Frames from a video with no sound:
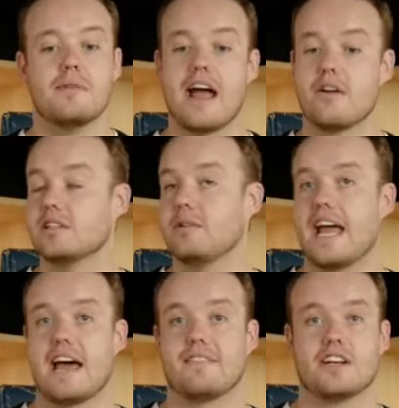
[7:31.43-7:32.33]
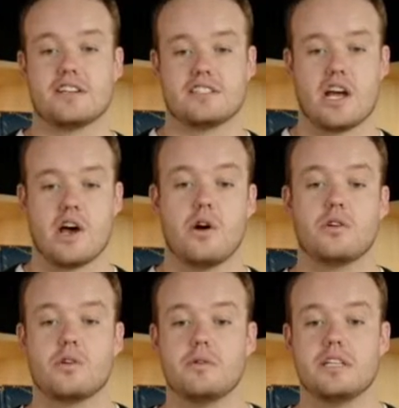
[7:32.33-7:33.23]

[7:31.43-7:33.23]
But everything we have here is owned.